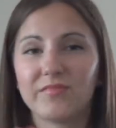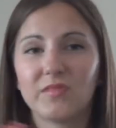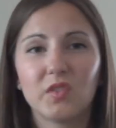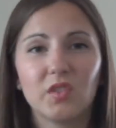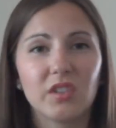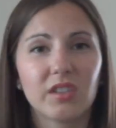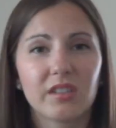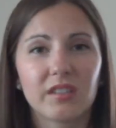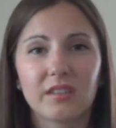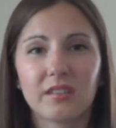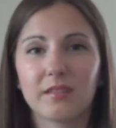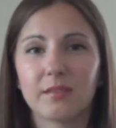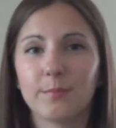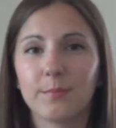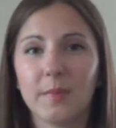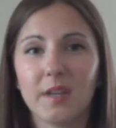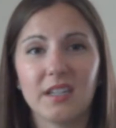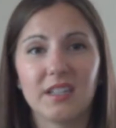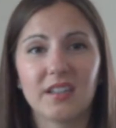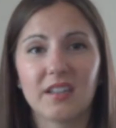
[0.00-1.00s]
Just,
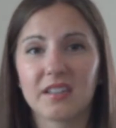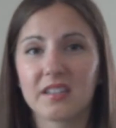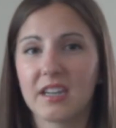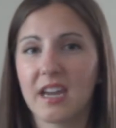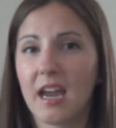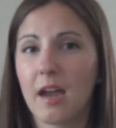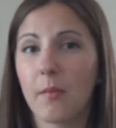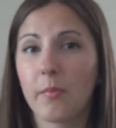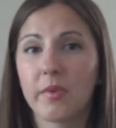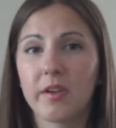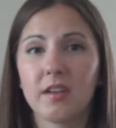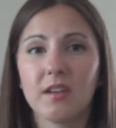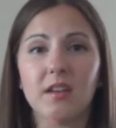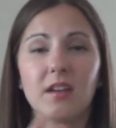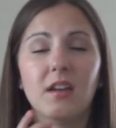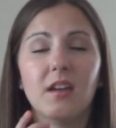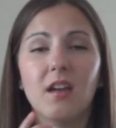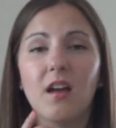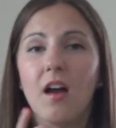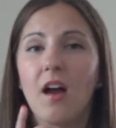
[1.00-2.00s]
it doesn't happen.
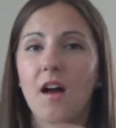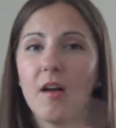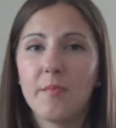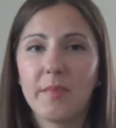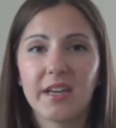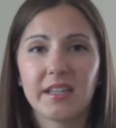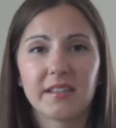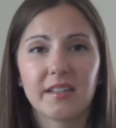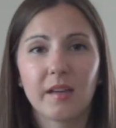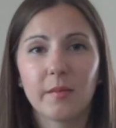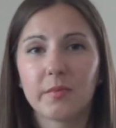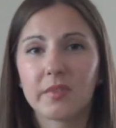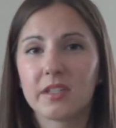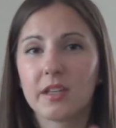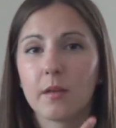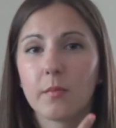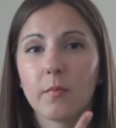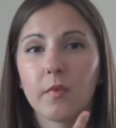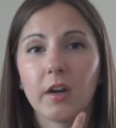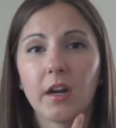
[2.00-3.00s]
I'll mess up
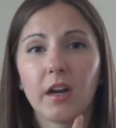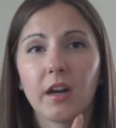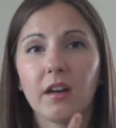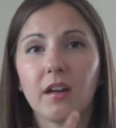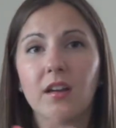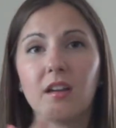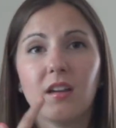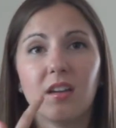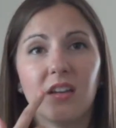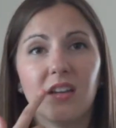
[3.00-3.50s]
somewhere.